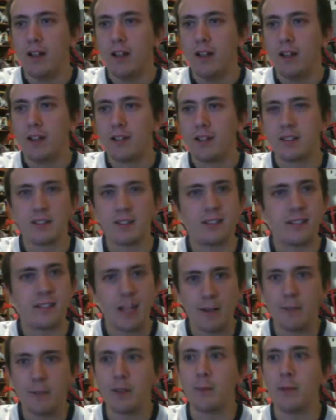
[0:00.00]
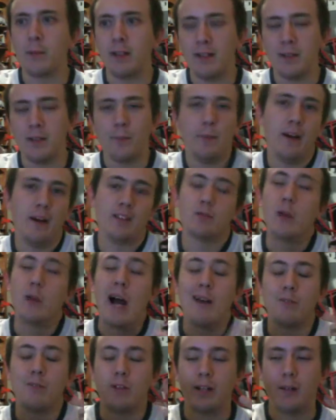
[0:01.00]
This has definitely been the best
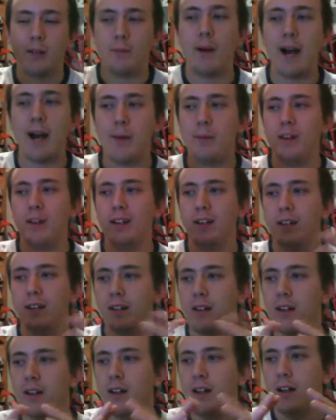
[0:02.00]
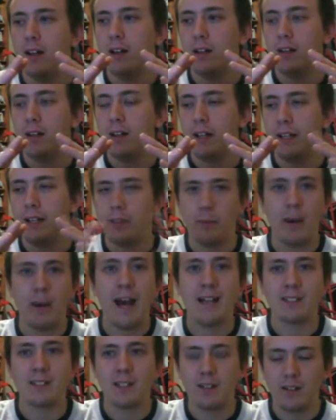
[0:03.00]
rivalry, in my opinion, in the
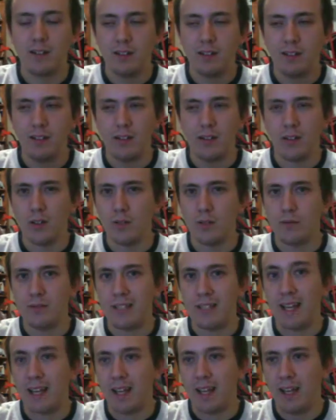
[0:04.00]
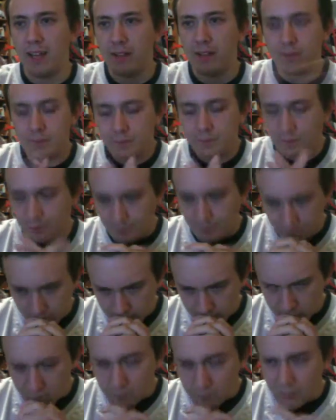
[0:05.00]
past, decade.
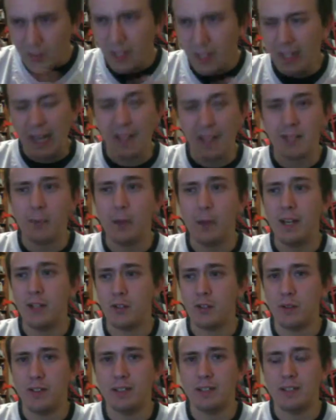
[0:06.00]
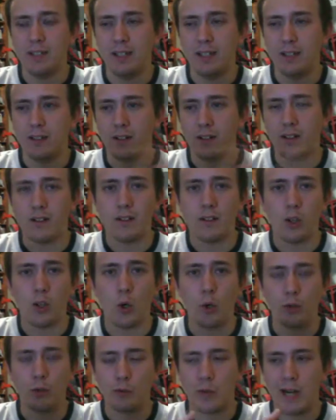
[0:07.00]
And that's the Patriots and the
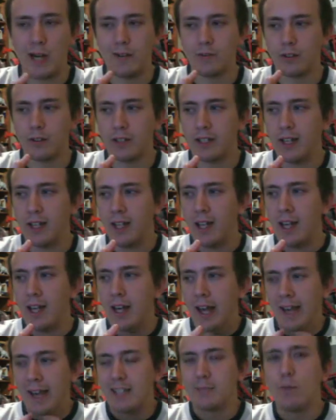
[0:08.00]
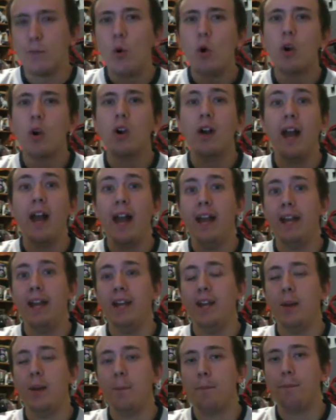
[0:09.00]
Colts rivalry. It's more
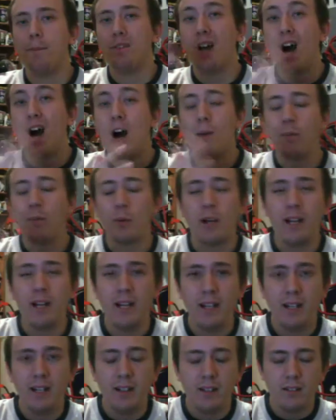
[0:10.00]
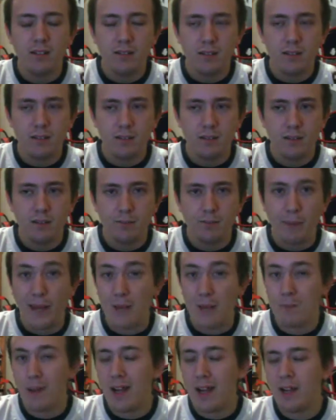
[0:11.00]
a Tom Brady,
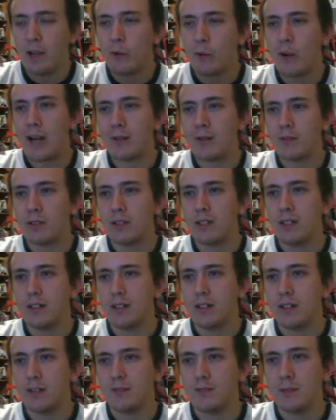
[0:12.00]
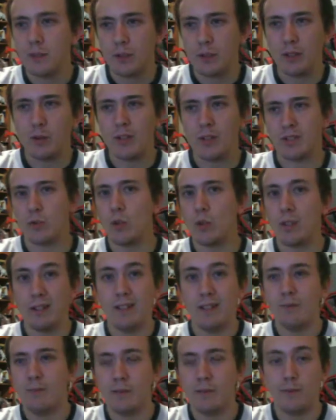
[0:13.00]
Peyton Manning rivalry. It really wasn't one
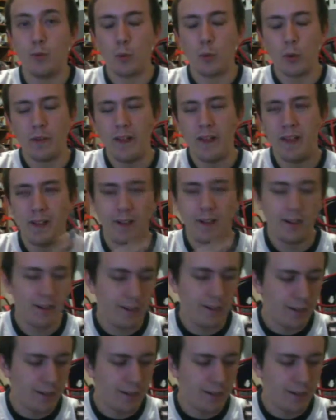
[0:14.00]
before then.